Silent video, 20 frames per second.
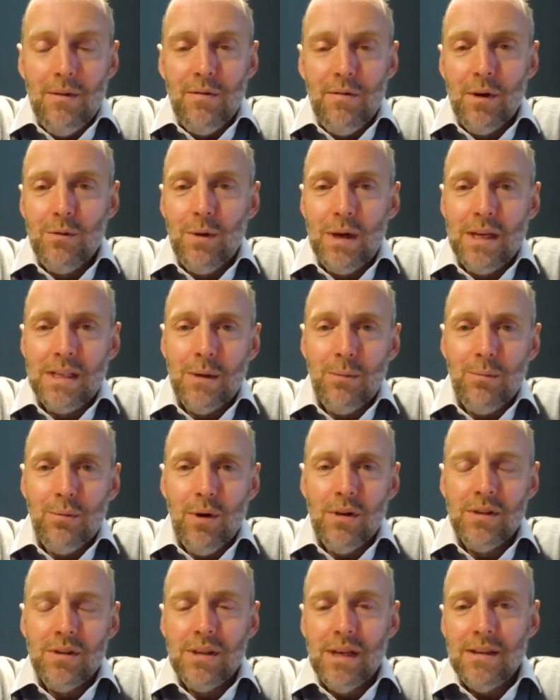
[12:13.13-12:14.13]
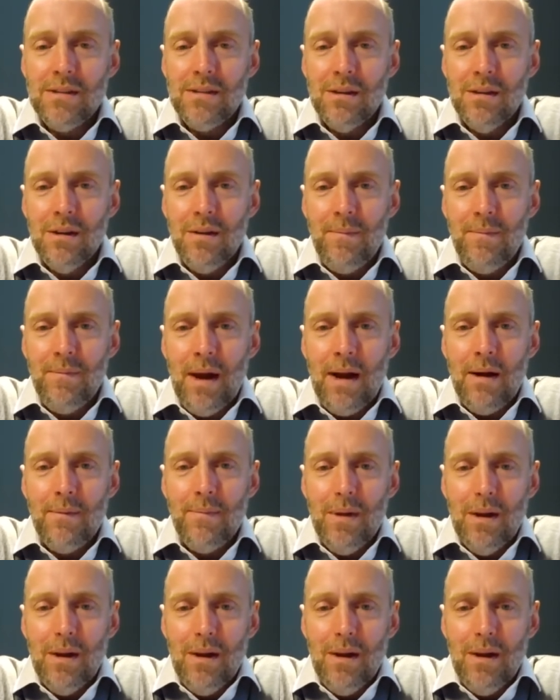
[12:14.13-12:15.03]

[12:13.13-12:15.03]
fundraising process that that